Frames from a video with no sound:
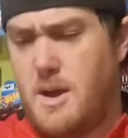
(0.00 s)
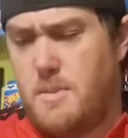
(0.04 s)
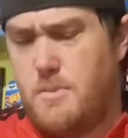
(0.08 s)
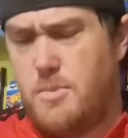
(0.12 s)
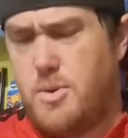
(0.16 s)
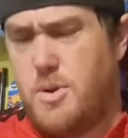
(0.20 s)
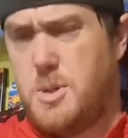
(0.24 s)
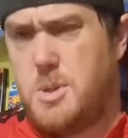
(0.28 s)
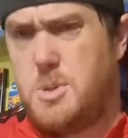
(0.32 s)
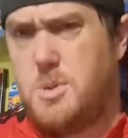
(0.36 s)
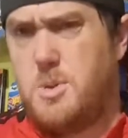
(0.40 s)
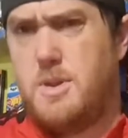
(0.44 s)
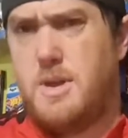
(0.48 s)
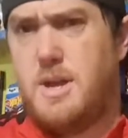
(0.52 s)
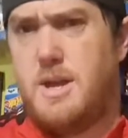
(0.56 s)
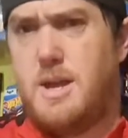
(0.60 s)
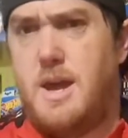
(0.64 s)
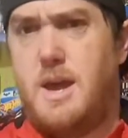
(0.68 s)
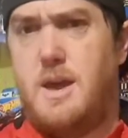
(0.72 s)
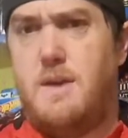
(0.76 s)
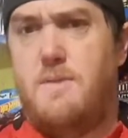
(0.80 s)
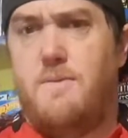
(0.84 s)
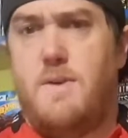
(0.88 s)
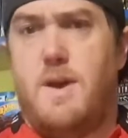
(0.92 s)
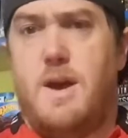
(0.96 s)
Pretty sure they
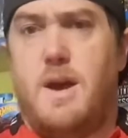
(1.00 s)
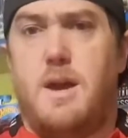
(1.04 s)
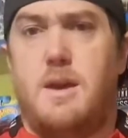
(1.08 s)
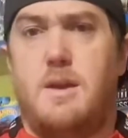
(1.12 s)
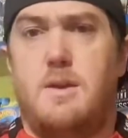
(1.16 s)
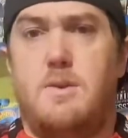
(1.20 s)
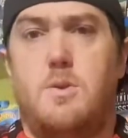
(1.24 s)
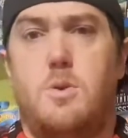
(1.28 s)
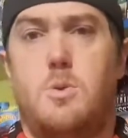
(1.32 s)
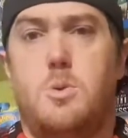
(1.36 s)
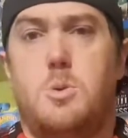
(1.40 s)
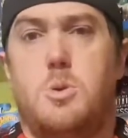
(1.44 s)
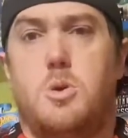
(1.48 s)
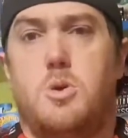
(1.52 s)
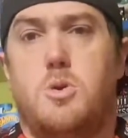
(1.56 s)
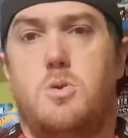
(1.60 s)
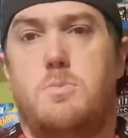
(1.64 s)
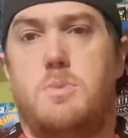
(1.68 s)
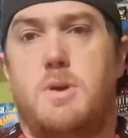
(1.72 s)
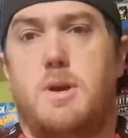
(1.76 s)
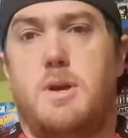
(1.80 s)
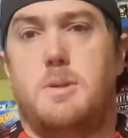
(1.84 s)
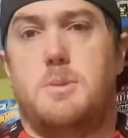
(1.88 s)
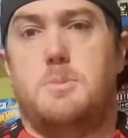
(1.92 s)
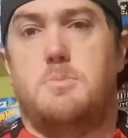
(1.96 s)
have a
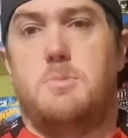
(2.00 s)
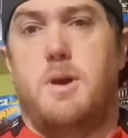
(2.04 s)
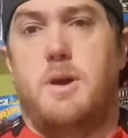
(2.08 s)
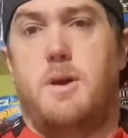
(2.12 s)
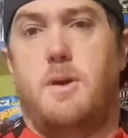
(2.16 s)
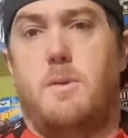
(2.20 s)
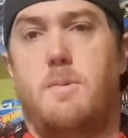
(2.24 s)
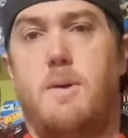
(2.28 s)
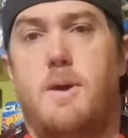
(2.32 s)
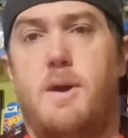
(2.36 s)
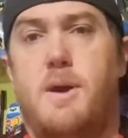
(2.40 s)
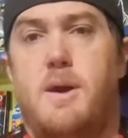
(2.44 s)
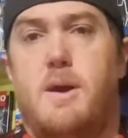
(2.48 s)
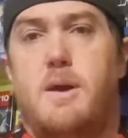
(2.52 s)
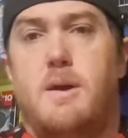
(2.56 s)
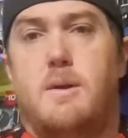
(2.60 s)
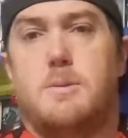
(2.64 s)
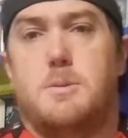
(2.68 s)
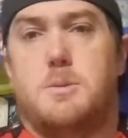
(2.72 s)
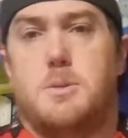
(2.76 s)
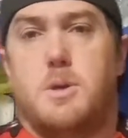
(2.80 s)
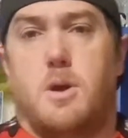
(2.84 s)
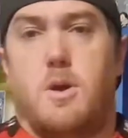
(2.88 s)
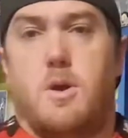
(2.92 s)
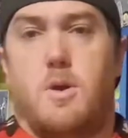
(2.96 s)
YouTube as well,
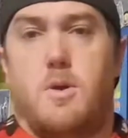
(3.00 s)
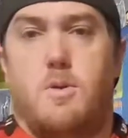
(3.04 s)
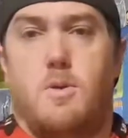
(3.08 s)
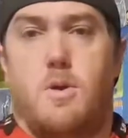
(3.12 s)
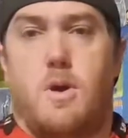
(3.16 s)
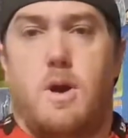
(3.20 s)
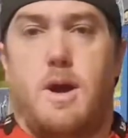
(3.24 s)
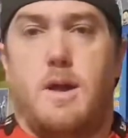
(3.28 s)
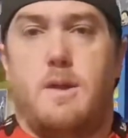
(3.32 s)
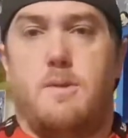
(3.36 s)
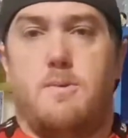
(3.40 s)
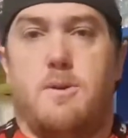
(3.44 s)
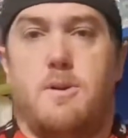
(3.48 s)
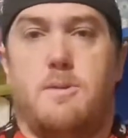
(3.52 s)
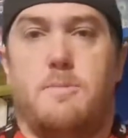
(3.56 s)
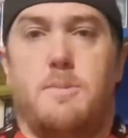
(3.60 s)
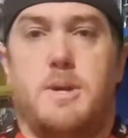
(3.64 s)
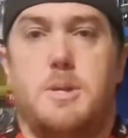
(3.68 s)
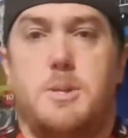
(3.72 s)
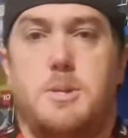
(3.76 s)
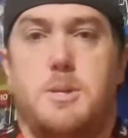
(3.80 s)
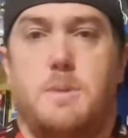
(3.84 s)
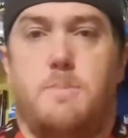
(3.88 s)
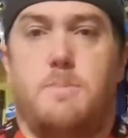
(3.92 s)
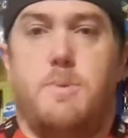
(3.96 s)
so highly
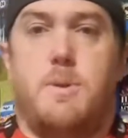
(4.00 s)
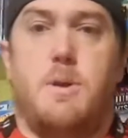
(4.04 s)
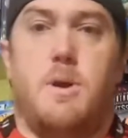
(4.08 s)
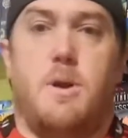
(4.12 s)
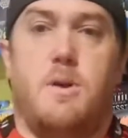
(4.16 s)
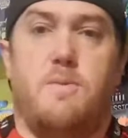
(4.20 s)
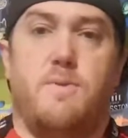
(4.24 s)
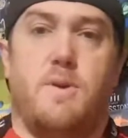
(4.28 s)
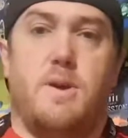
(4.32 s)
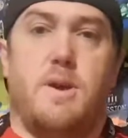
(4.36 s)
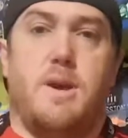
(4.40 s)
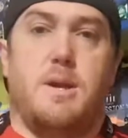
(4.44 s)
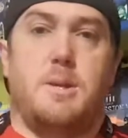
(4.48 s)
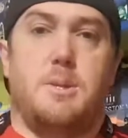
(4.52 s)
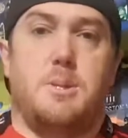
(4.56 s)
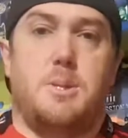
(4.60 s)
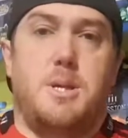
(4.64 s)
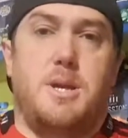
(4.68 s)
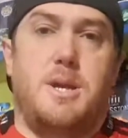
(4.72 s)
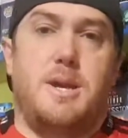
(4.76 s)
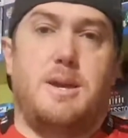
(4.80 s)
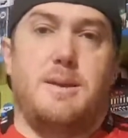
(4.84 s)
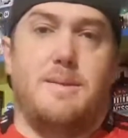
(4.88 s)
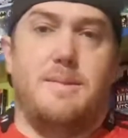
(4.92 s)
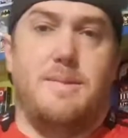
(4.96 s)
recommend jumping over and
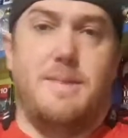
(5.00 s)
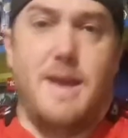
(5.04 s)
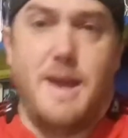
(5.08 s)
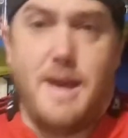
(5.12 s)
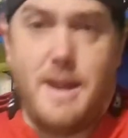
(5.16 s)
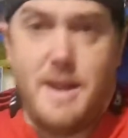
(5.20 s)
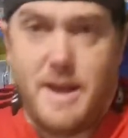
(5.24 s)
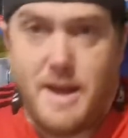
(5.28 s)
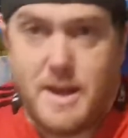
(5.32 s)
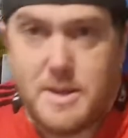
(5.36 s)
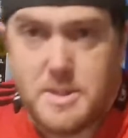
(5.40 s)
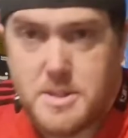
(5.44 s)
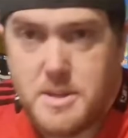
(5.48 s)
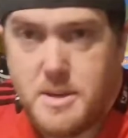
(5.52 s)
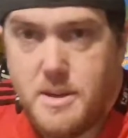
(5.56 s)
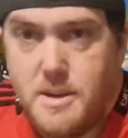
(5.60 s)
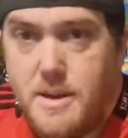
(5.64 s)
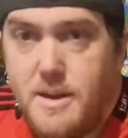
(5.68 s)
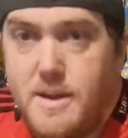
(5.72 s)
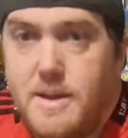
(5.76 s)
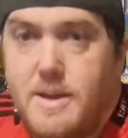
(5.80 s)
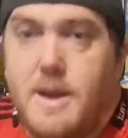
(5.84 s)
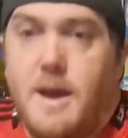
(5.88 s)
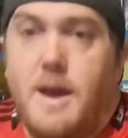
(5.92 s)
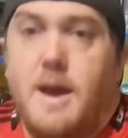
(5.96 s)
checking that out.
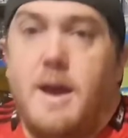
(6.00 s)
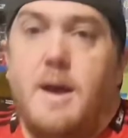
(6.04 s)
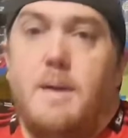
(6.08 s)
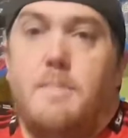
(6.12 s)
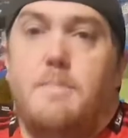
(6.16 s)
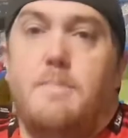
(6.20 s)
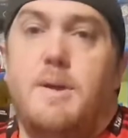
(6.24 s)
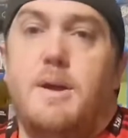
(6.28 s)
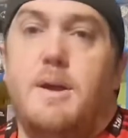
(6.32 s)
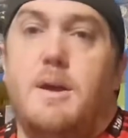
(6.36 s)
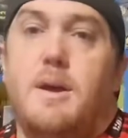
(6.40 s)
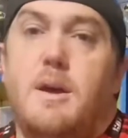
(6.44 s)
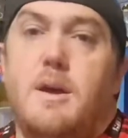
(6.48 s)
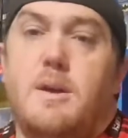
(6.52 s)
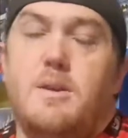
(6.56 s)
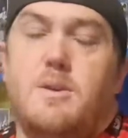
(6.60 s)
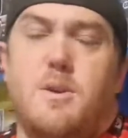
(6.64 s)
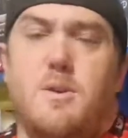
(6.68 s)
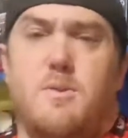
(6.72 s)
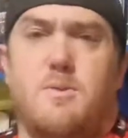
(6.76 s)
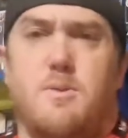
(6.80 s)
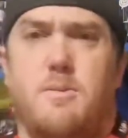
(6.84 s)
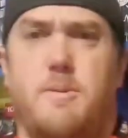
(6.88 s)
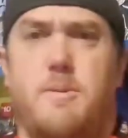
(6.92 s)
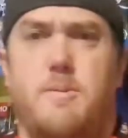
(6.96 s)

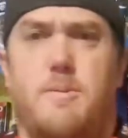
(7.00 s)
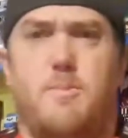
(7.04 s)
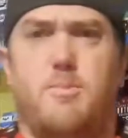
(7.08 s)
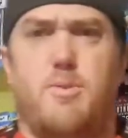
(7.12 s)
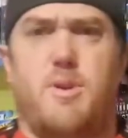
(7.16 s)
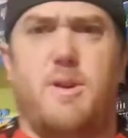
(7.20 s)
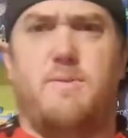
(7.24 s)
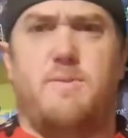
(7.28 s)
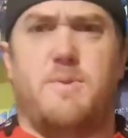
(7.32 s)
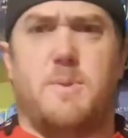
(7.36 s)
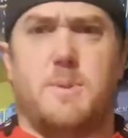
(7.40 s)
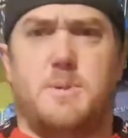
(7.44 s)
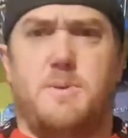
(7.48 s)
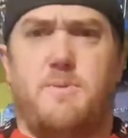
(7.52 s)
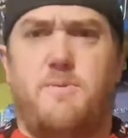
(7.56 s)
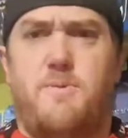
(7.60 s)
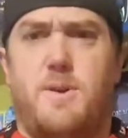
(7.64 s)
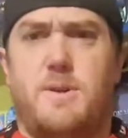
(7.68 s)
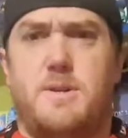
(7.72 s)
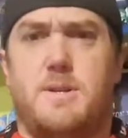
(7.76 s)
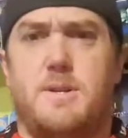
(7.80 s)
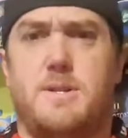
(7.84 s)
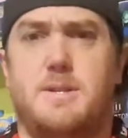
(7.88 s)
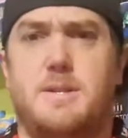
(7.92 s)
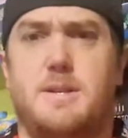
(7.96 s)
Got to remember to breathe because I
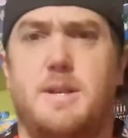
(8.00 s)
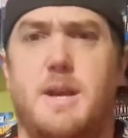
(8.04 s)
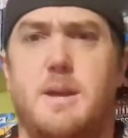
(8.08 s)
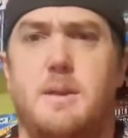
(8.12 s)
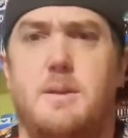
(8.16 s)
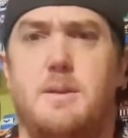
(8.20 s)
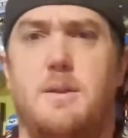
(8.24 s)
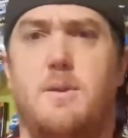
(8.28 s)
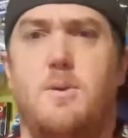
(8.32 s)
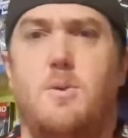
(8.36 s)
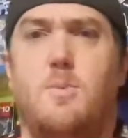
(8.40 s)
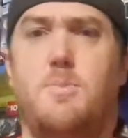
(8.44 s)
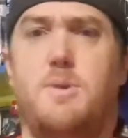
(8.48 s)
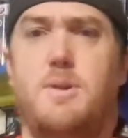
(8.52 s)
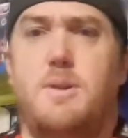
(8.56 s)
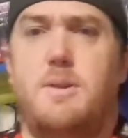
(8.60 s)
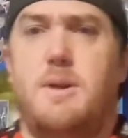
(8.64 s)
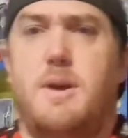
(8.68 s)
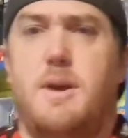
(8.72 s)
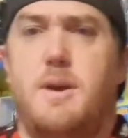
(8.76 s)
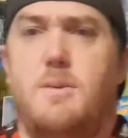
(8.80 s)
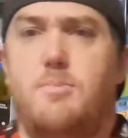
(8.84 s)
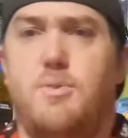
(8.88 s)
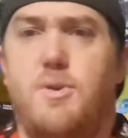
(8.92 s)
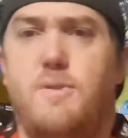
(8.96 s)
find I get a little bit
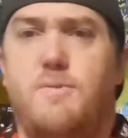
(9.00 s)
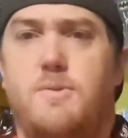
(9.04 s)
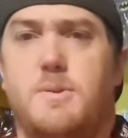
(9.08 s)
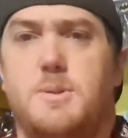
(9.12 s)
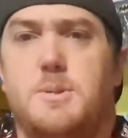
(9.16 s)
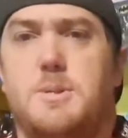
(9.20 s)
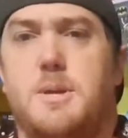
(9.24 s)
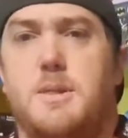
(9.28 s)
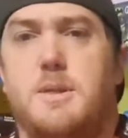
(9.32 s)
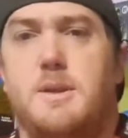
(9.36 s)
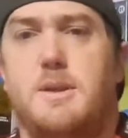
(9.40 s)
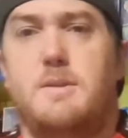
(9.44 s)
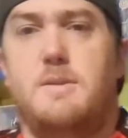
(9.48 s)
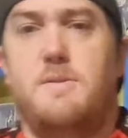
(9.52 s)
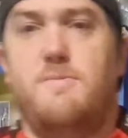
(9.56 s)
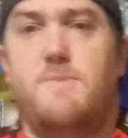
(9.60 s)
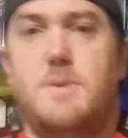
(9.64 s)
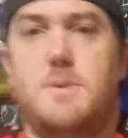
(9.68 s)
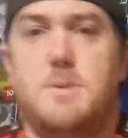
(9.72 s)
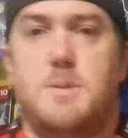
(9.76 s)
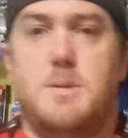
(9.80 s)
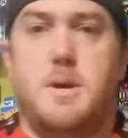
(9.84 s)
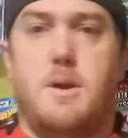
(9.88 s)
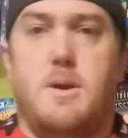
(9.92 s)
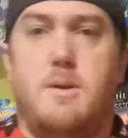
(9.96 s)
breathless at the end of
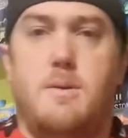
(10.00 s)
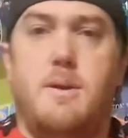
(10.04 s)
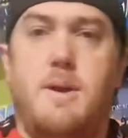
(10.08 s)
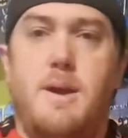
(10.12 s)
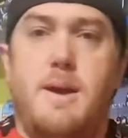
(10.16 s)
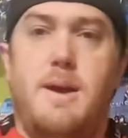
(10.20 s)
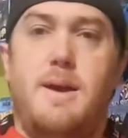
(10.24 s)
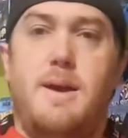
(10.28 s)
it. So